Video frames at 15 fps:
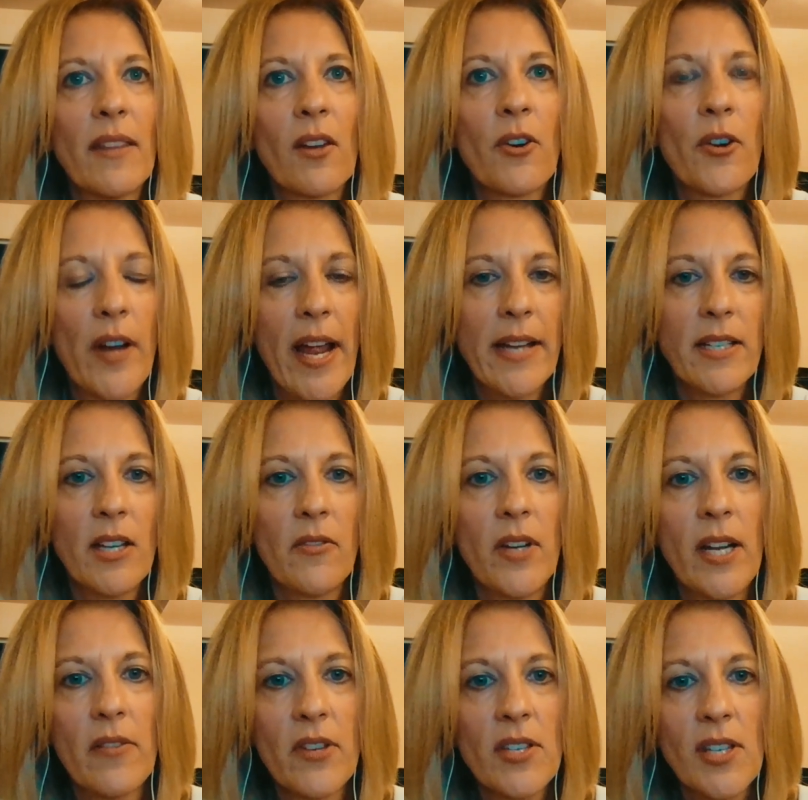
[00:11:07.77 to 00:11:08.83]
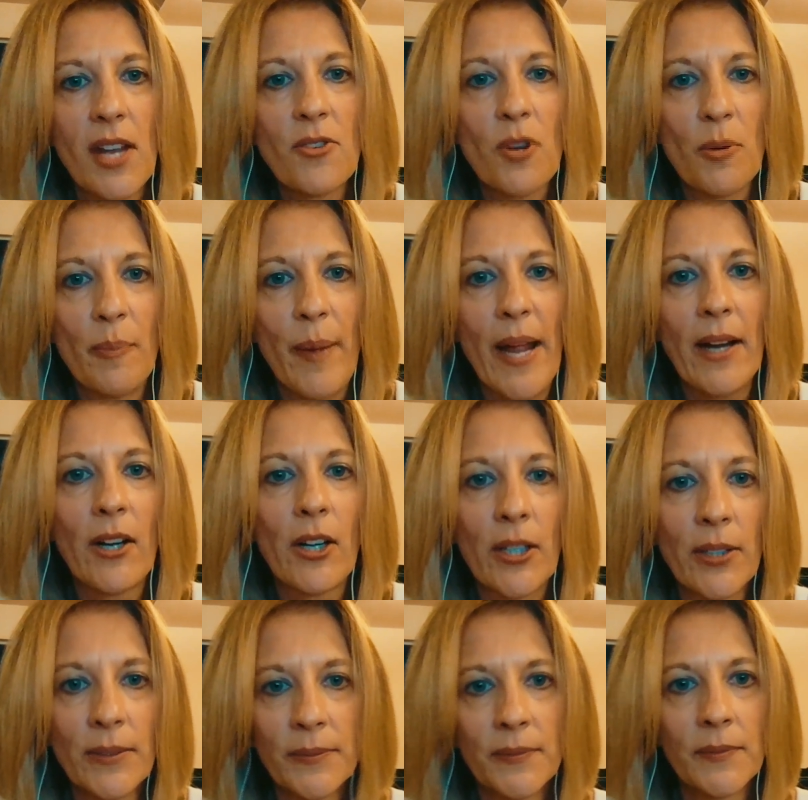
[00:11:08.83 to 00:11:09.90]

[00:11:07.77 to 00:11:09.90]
the creativity of a central banker.